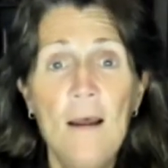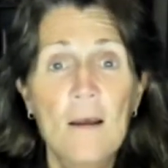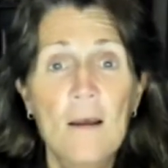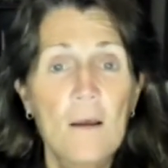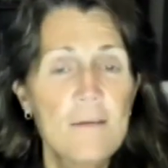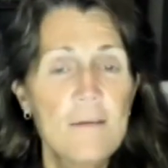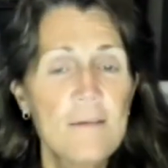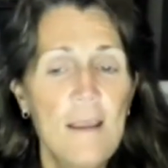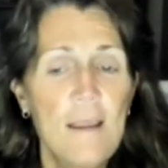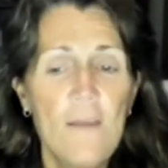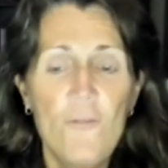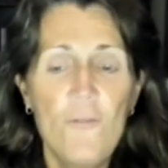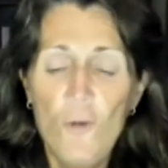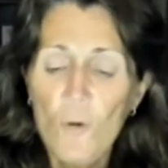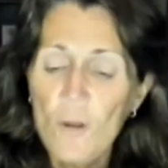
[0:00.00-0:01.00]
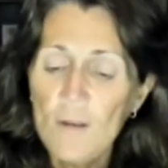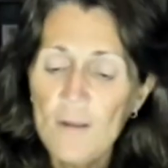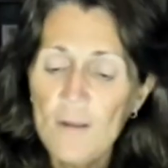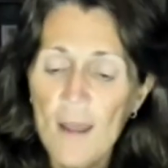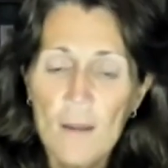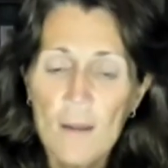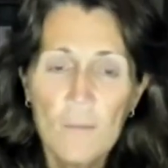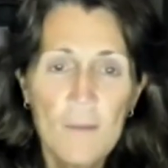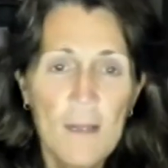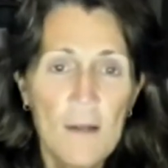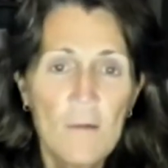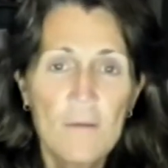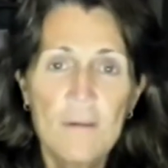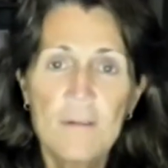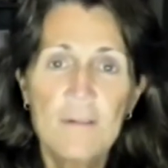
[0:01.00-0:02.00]
Because if you could take them
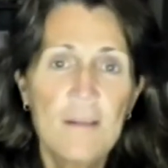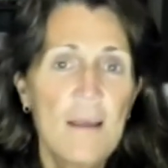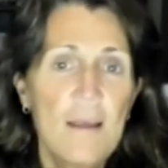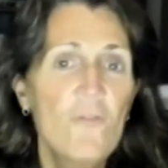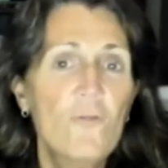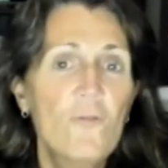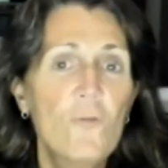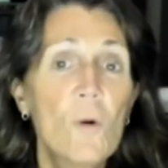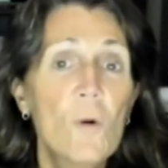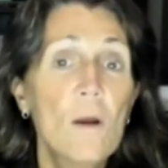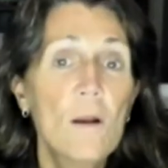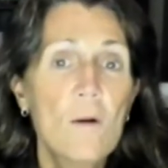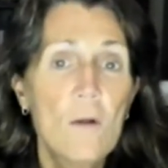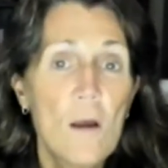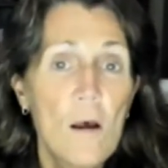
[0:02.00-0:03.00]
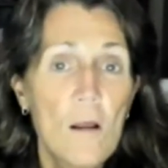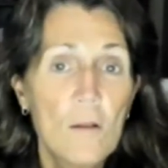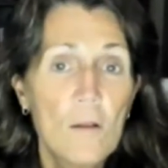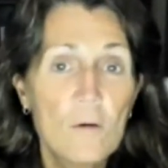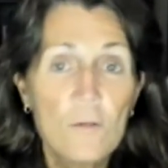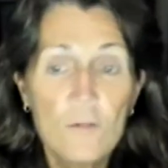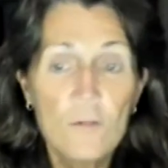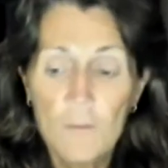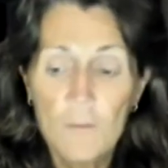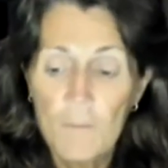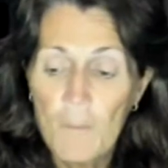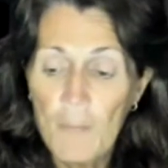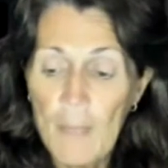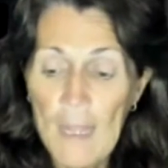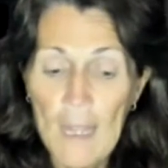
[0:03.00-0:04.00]
down to say $400
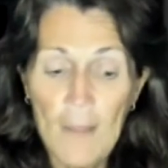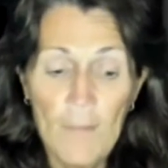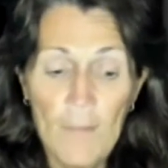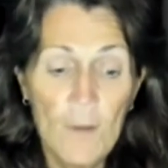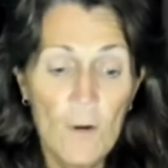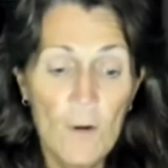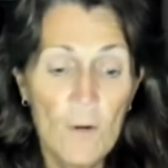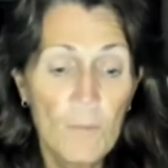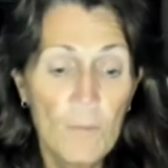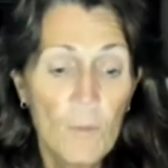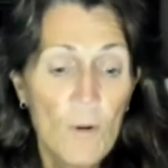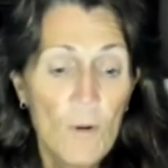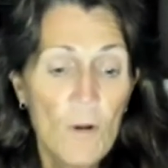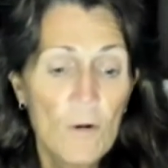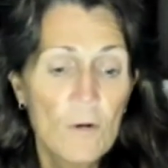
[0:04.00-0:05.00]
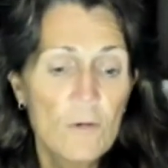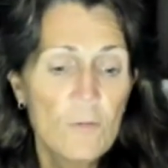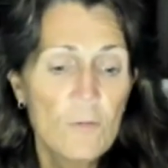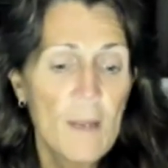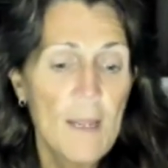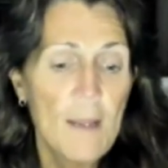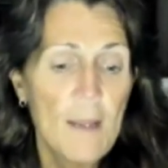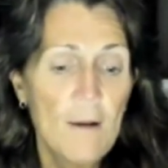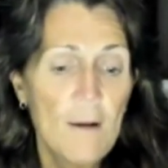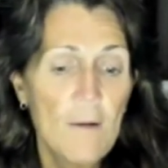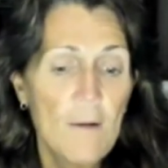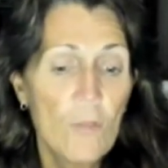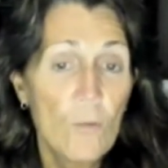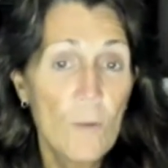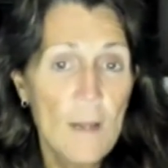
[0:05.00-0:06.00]
and their employer is paying
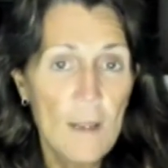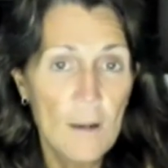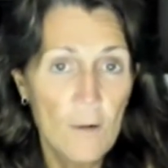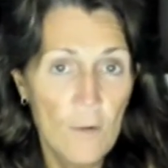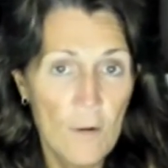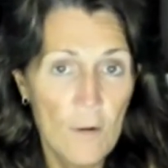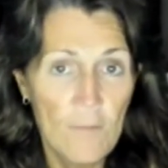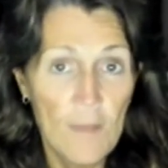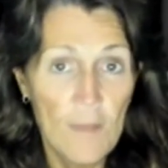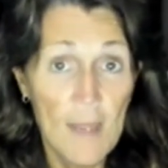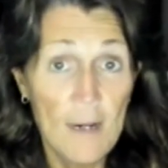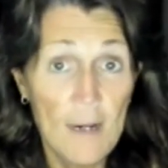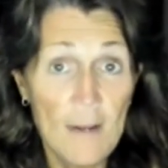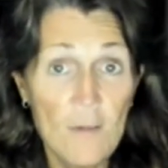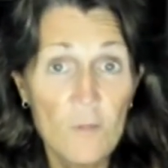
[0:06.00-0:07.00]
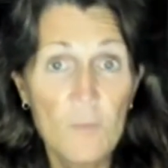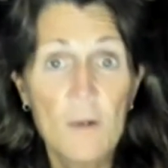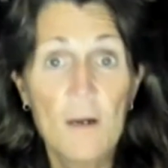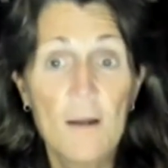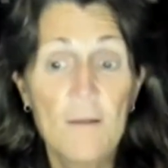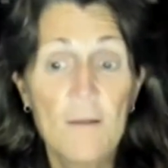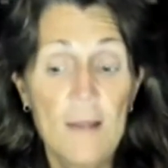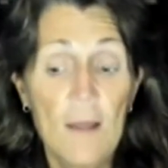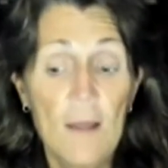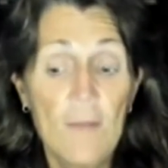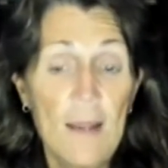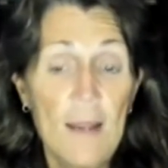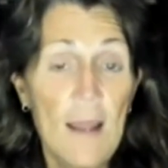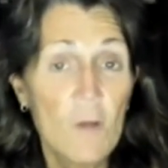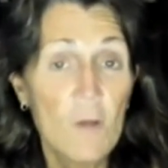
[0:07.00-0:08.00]
$300 of that each month, now
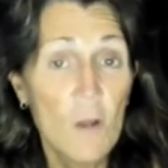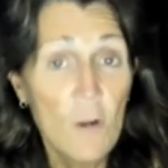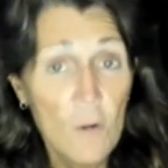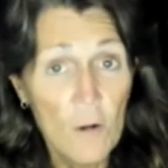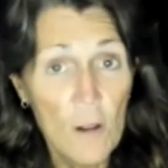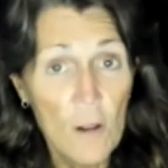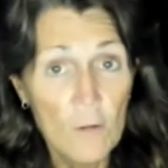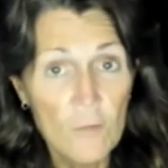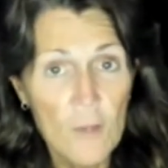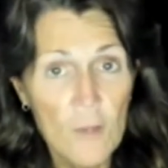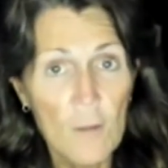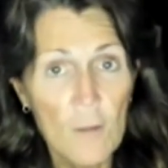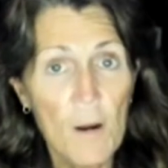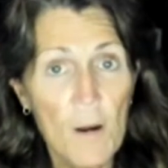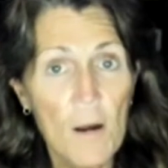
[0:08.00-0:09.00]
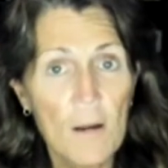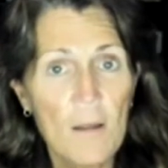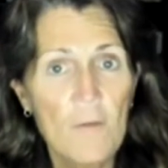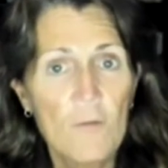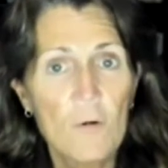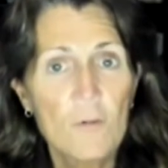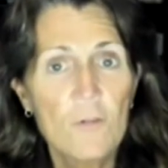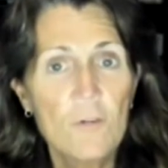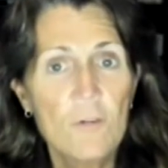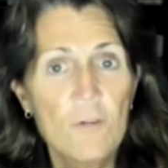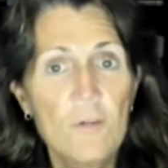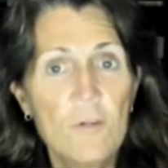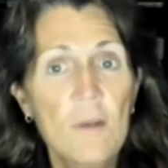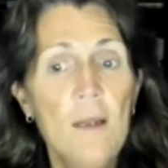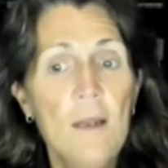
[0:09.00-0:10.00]
they'd have $100 out of pocket,
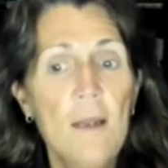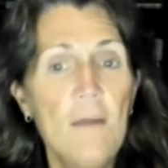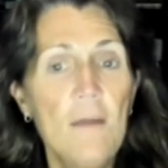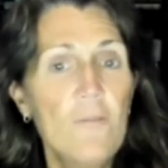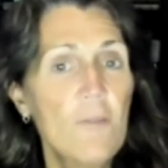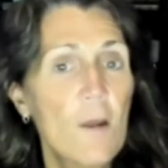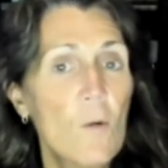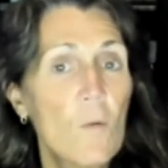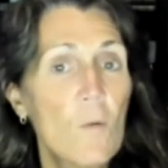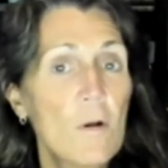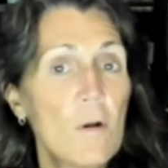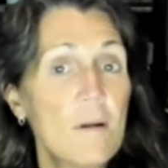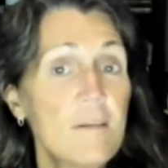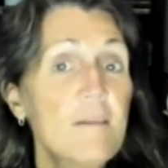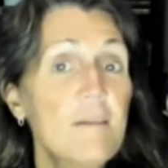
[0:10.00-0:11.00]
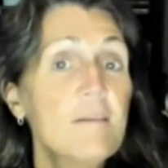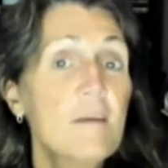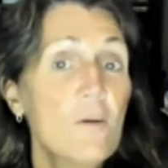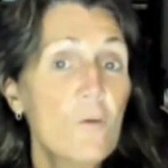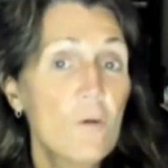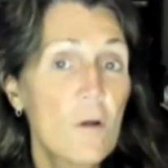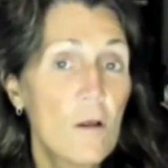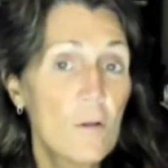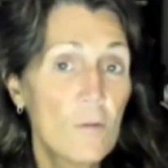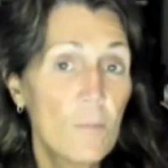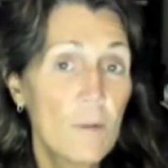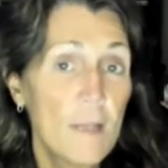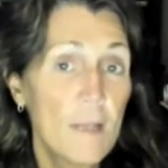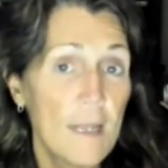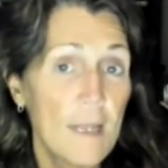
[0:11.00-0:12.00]
versus if they were on a $600
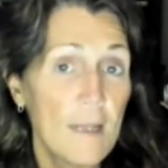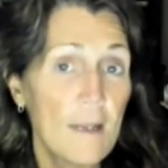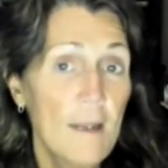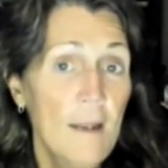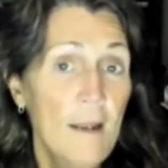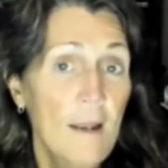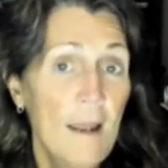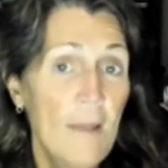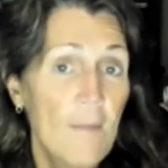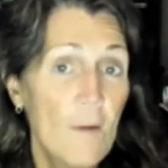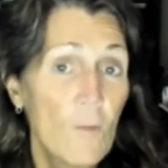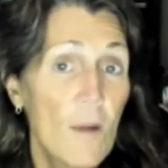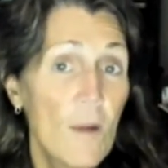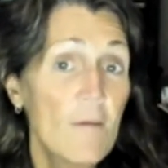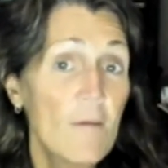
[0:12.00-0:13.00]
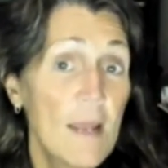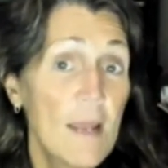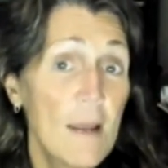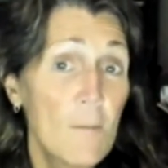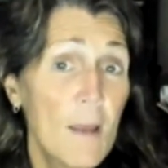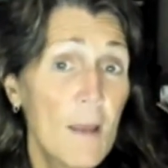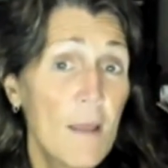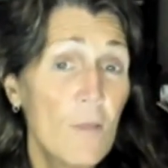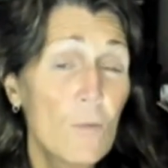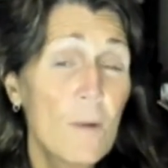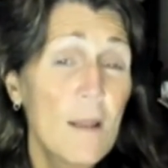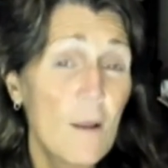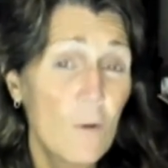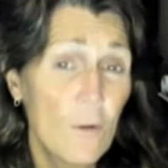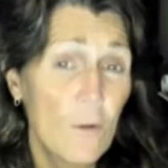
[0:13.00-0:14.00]
plan and they were having to pay
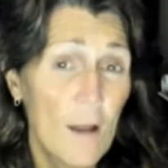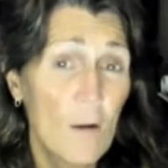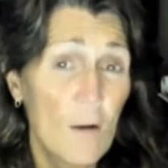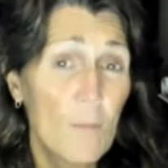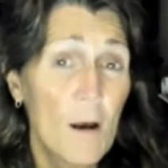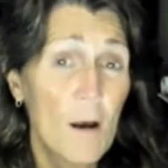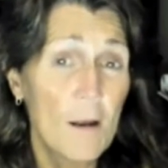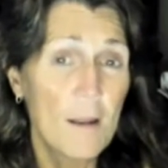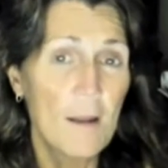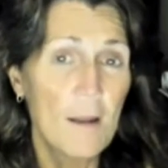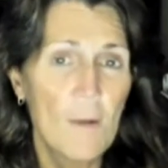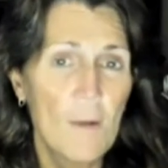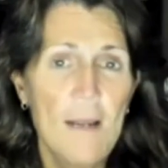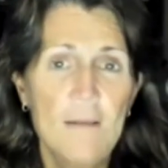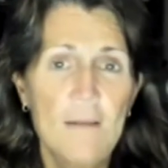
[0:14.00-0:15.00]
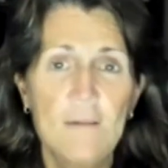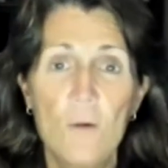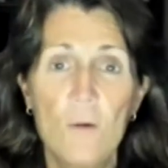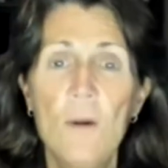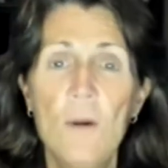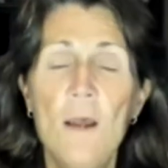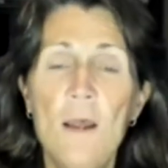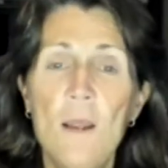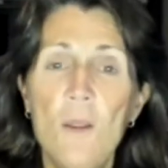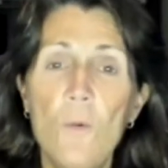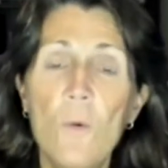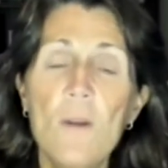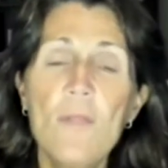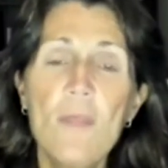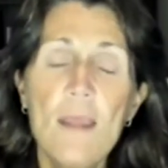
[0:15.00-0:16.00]
$300 out of pocket, right? So you
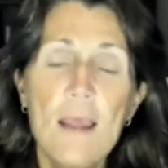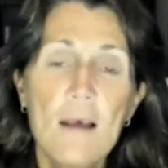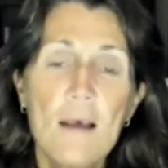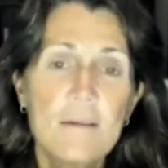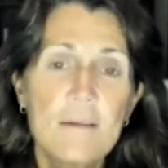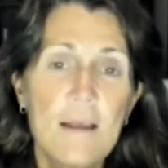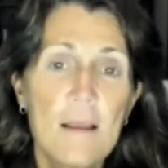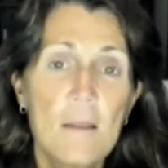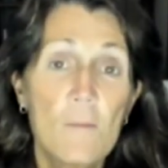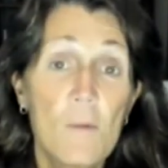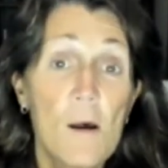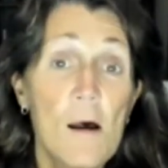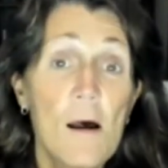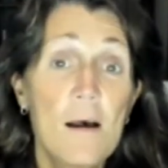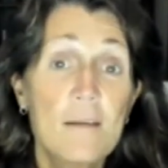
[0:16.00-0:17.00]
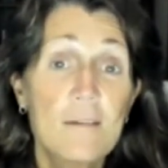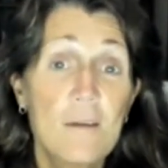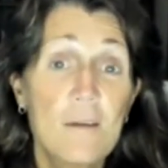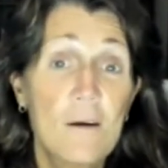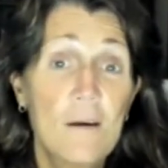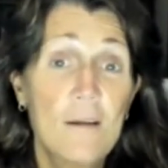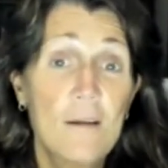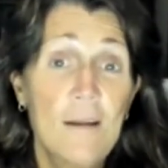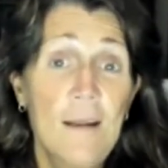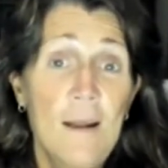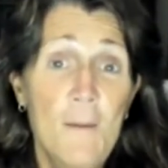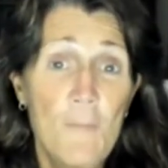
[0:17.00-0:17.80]
want to think outside the box on